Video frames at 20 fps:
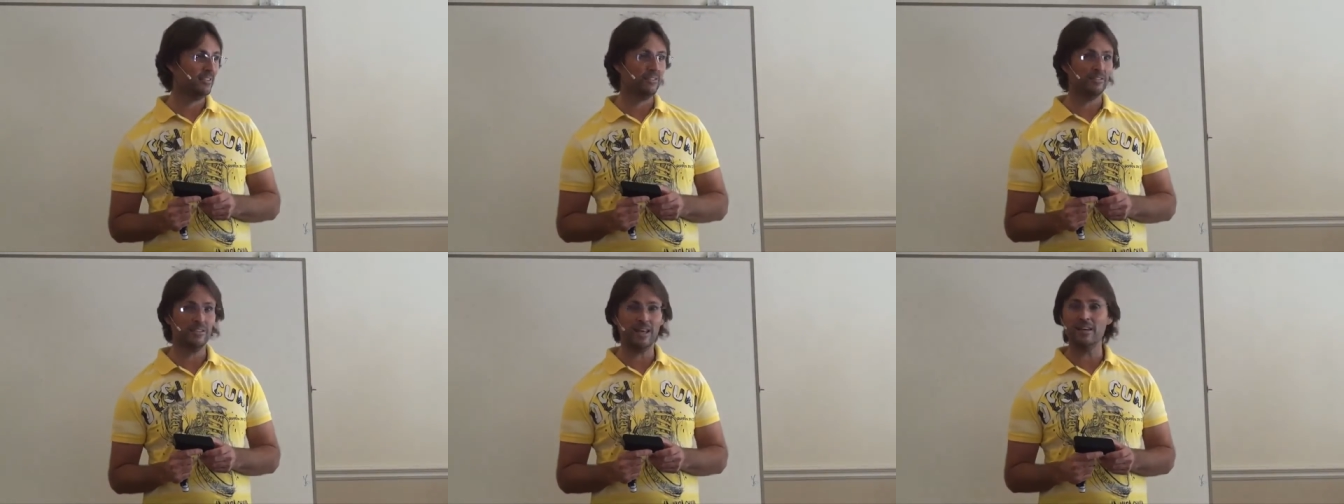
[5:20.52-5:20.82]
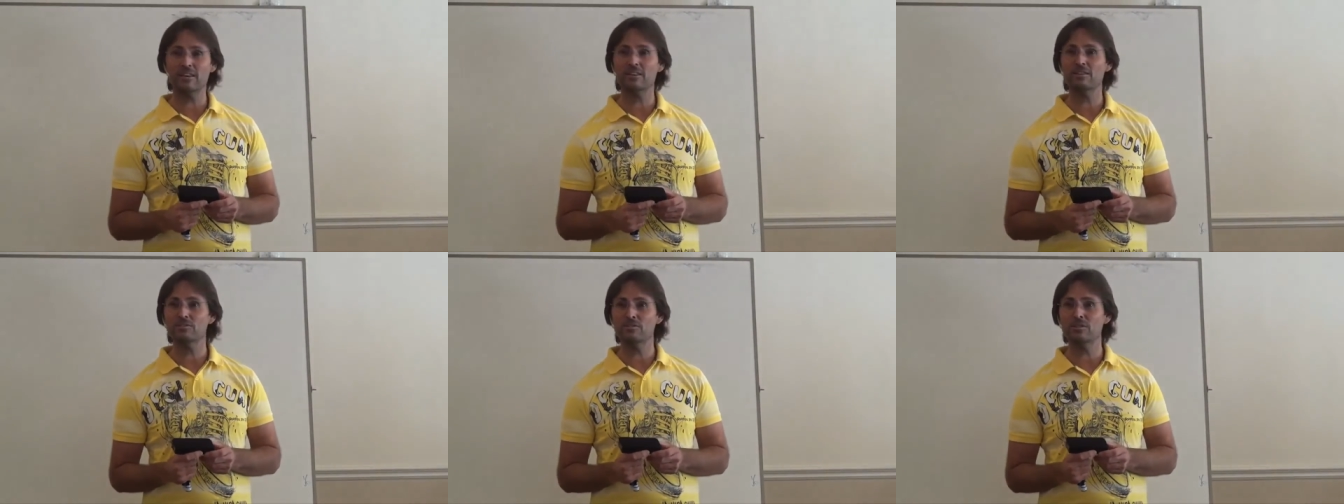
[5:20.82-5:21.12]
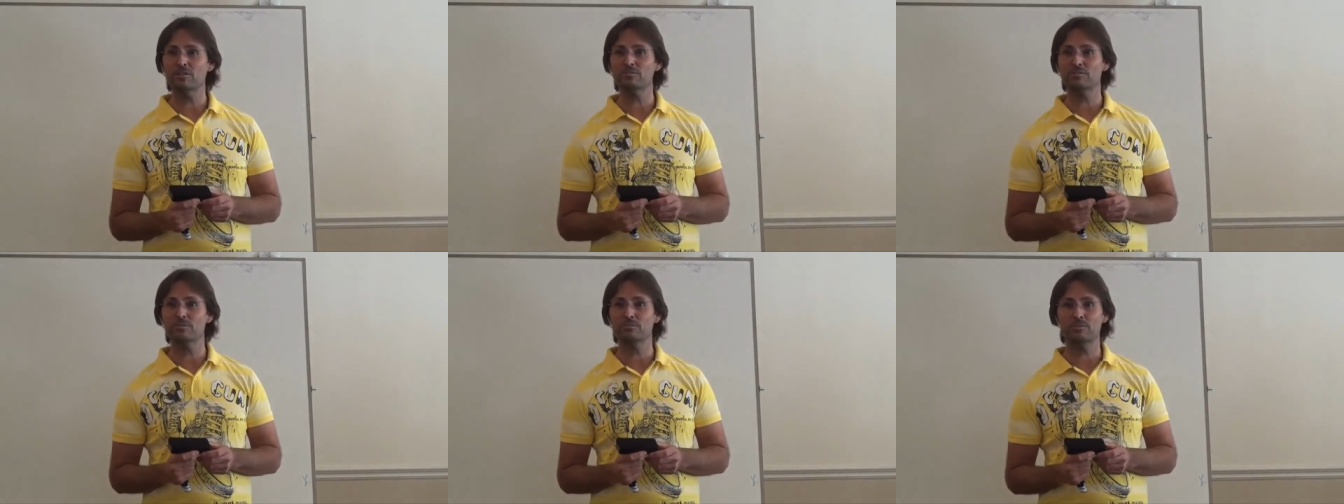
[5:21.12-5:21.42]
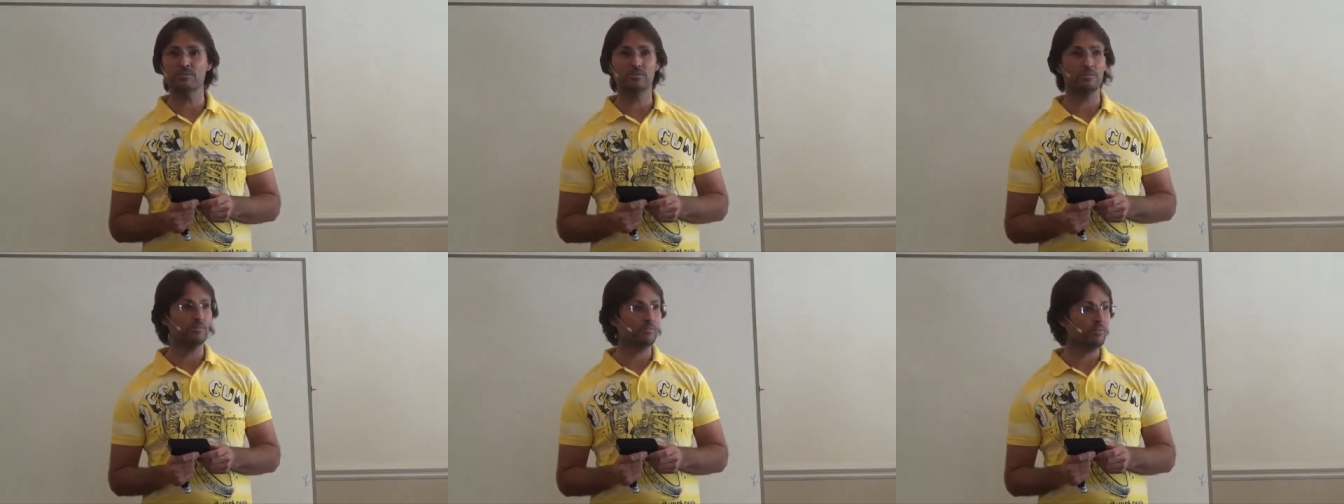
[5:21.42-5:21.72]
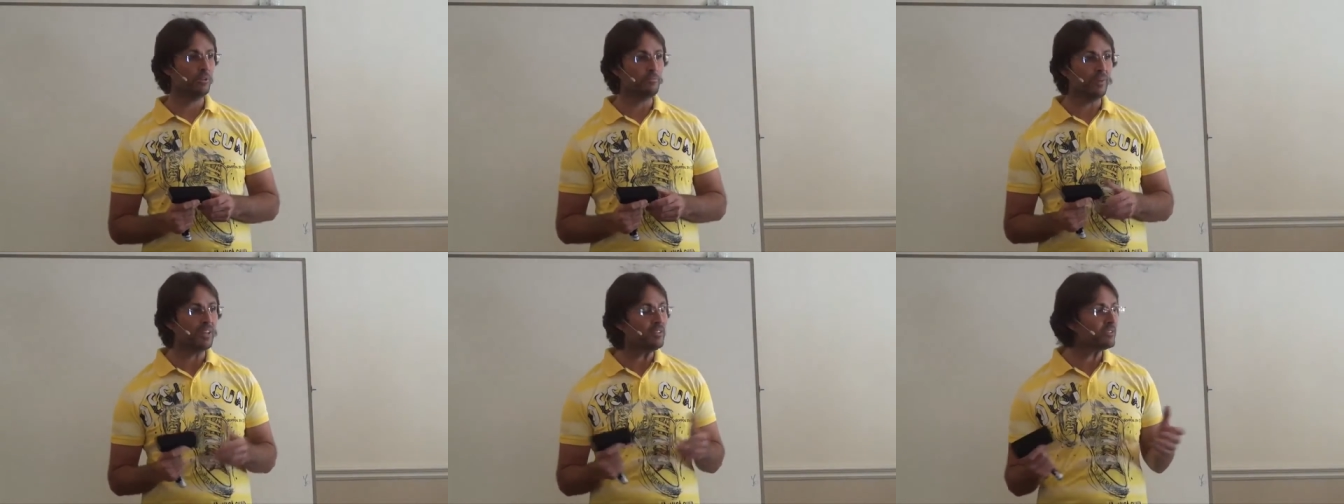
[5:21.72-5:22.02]
That can contribute
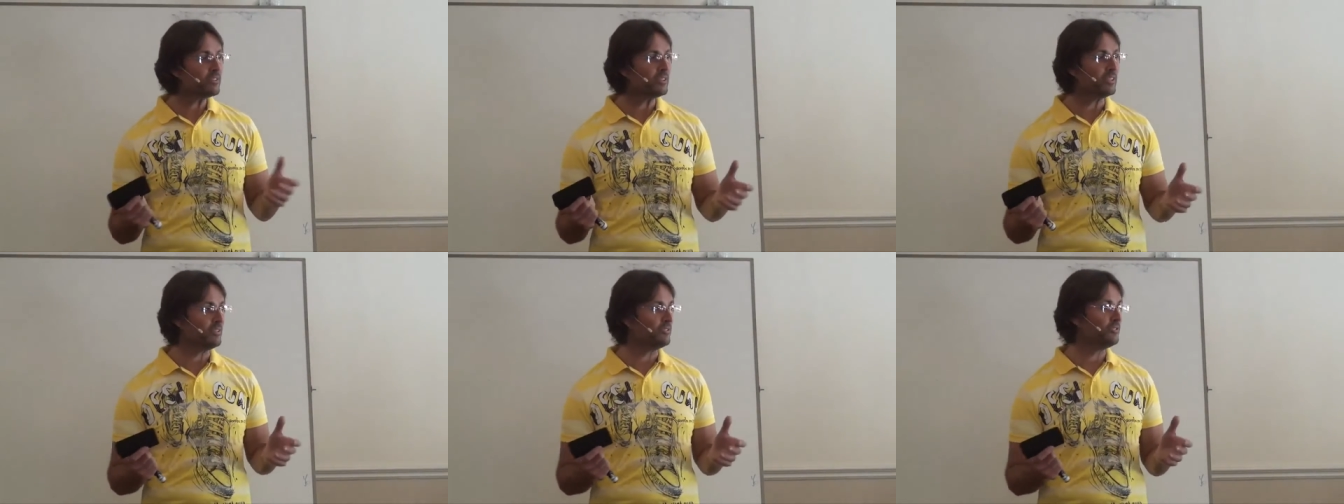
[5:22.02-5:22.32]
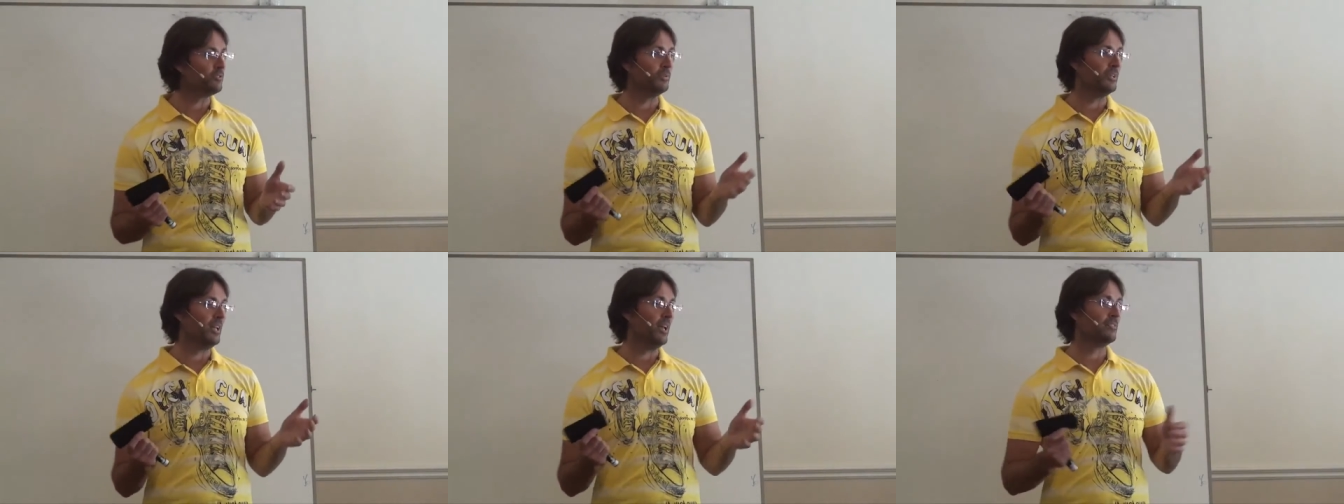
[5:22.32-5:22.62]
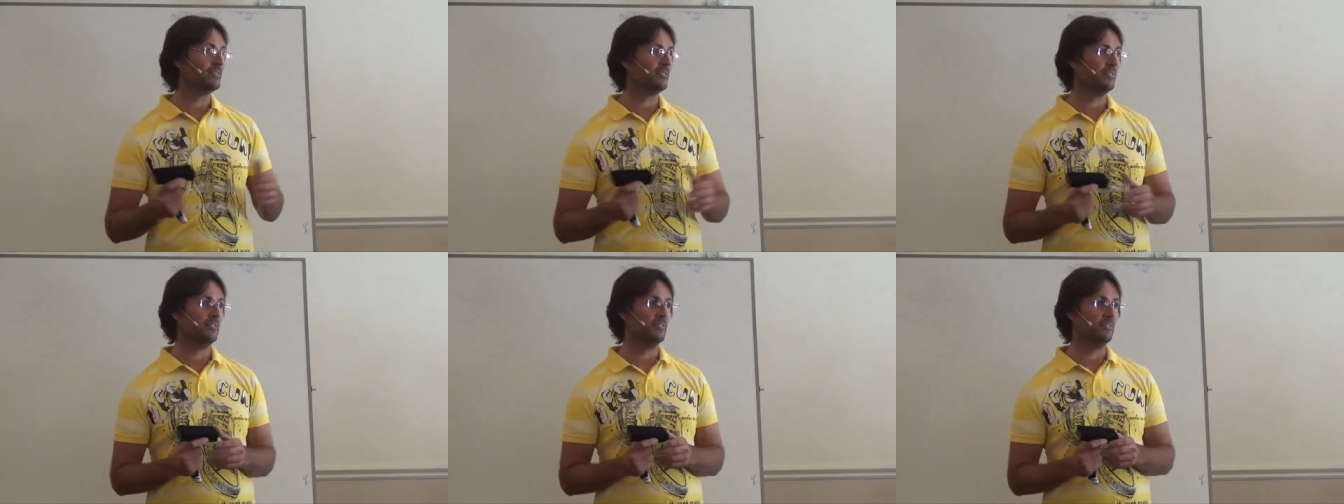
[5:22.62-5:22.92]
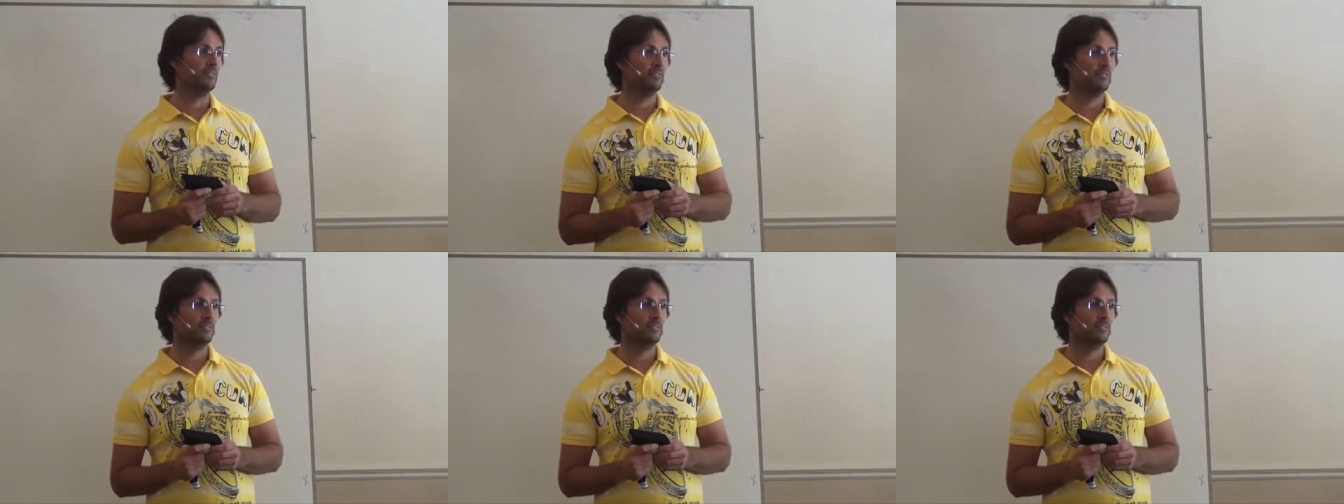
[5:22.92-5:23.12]
immensely to an accident.